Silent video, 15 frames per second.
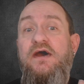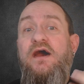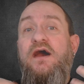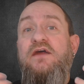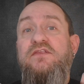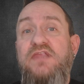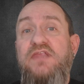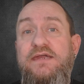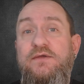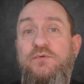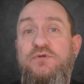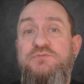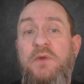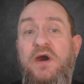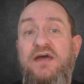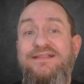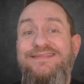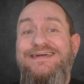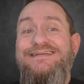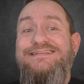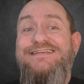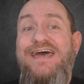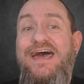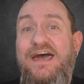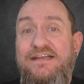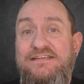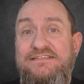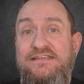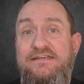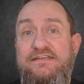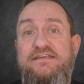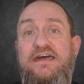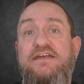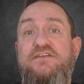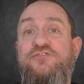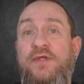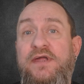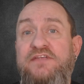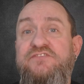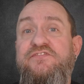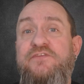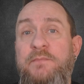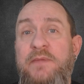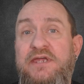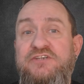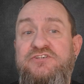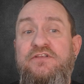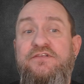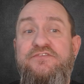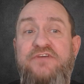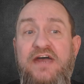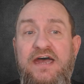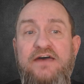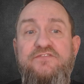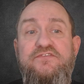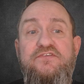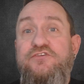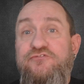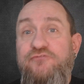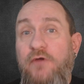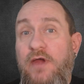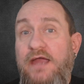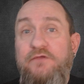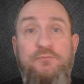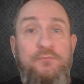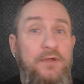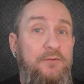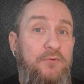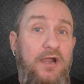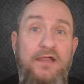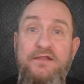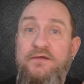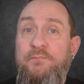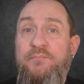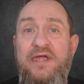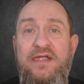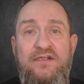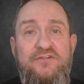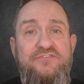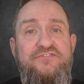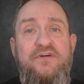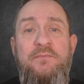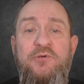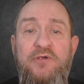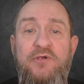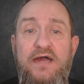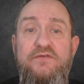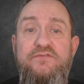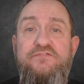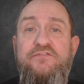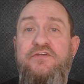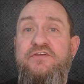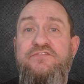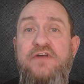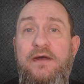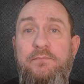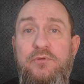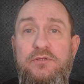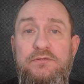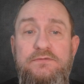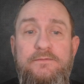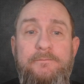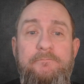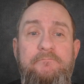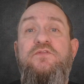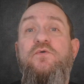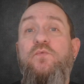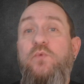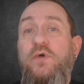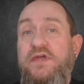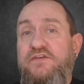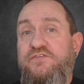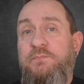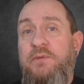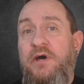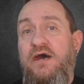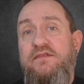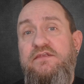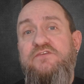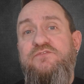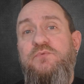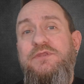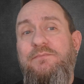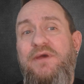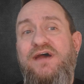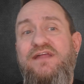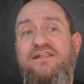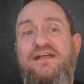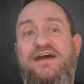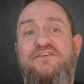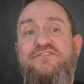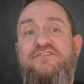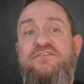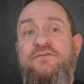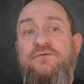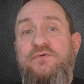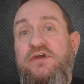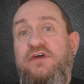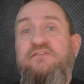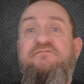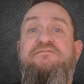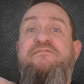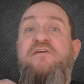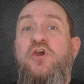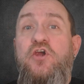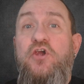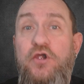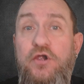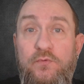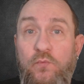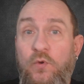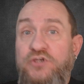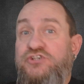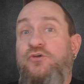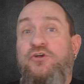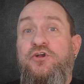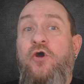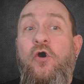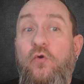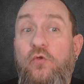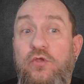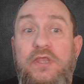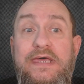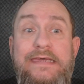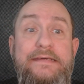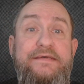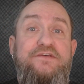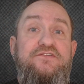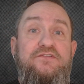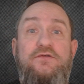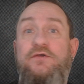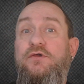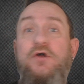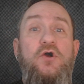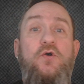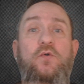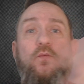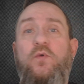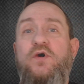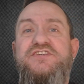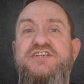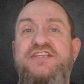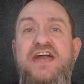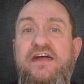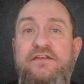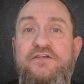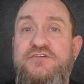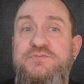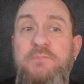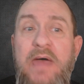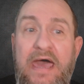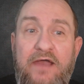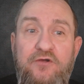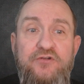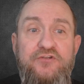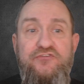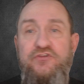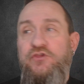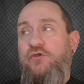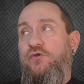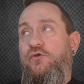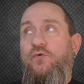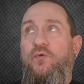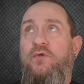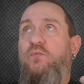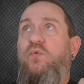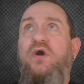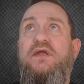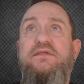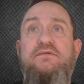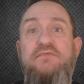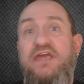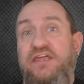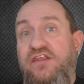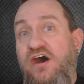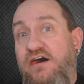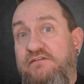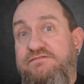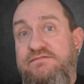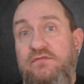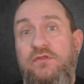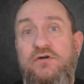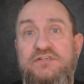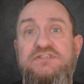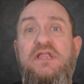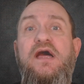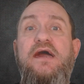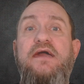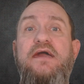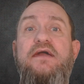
A language model is excellent at transformational tasks. Extract, rewrite, compare, summarize, for example. The weak spot is when the model has to infer what your goal is or what standards matter to you or what enough looks like.